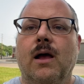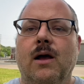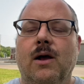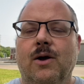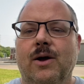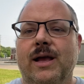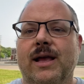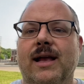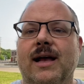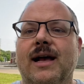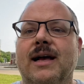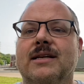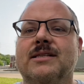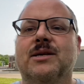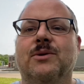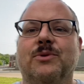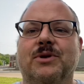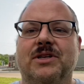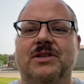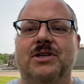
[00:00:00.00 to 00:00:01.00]
Well, hey guys,
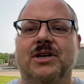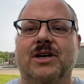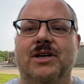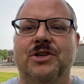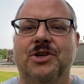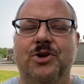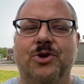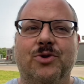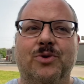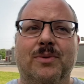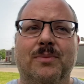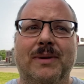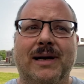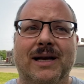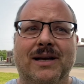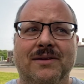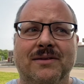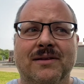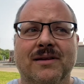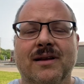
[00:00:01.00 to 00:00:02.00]
I want to talk to you
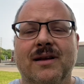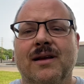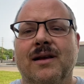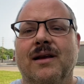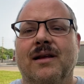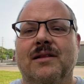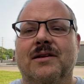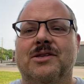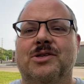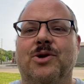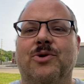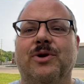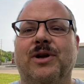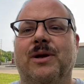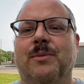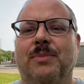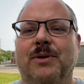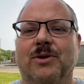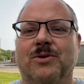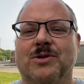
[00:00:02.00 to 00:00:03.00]
about the
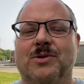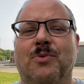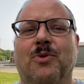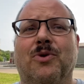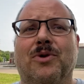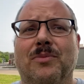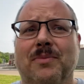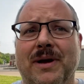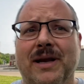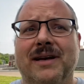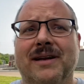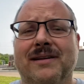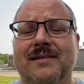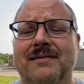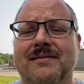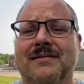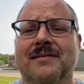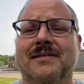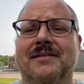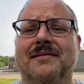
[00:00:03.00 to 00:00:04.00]
Zoning Appeals Board meeting
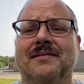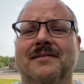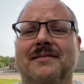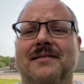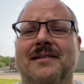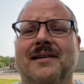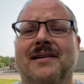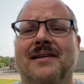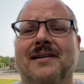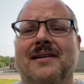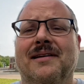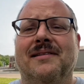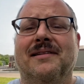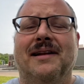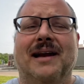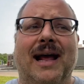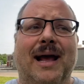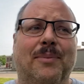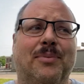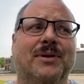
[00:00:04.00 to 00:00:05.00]

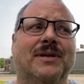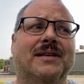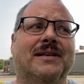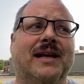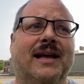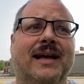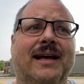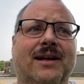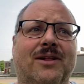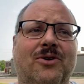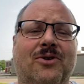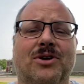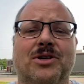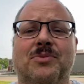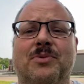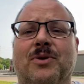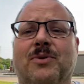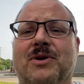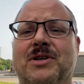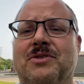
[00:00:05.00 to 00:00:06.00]
that happened today in
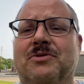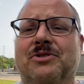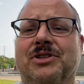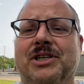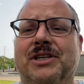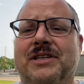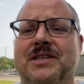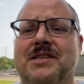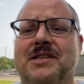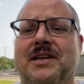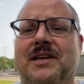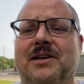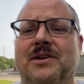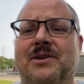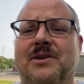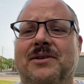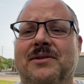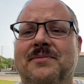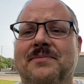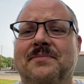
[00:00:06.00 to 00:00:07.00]
Clarksburg, West Virginia City
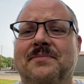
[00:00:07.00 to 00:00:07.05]
Hall.